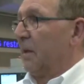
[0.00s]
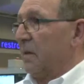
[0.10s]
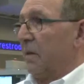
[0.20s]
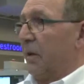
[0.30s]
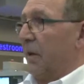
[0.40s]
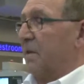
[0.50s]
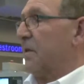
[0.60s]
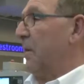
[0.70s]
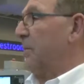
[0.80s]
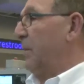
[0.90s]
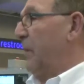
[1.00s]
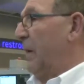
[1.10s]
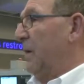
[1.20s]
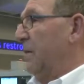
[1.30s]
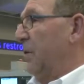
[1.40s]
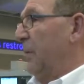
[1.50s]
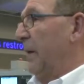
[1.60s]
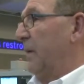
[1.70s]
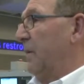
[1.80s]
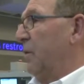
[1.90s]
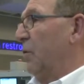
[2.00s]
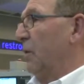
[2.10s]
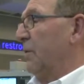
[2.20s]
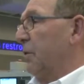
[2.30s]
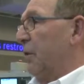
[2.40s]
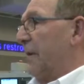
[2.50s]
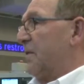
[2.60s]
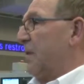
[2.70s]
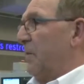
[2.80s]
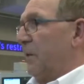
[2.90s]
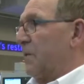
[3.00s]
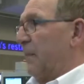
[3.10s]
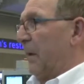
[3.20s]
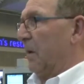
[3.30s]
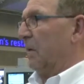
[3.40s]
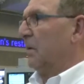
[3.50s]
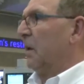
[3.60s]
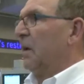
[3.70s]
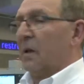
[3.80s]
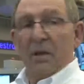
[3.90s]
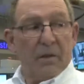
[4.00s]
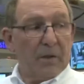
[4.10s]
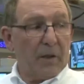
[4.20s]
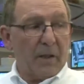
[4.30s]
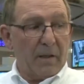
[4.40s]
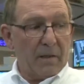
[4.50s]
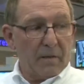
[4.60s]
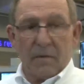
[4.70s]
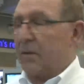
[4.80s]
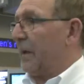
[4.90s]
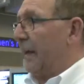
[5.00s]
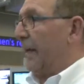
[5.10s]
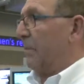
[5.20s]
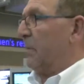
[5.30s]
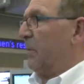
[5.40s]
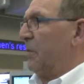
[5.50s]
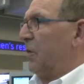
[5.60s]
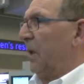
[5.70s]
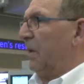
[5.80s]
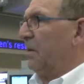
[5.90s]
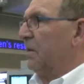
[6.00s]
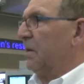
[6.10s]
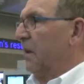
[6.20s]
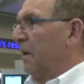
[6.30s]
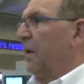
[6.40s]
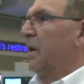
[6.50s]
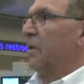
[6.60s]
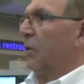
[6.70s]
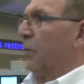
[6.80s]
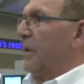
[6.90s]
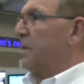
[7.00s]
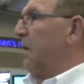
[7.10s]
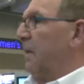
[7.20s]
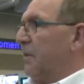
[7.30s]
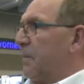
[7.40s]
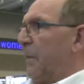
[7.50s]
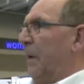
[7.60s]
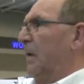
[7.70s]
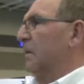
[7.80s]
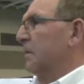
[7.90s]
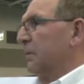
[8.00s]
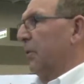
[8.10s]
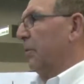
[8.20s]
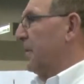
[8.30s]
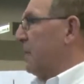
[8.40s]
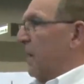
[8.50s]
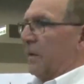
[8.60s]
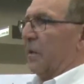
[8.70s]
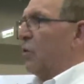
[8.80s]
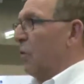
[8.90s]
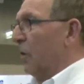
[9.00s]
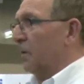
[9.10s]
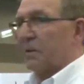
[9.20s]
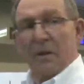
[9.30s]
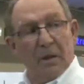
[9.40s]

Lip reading: You can stop your main coolant. You can stop your spindle. You can clean up the machine. You restart your spindle. You restart the coolant.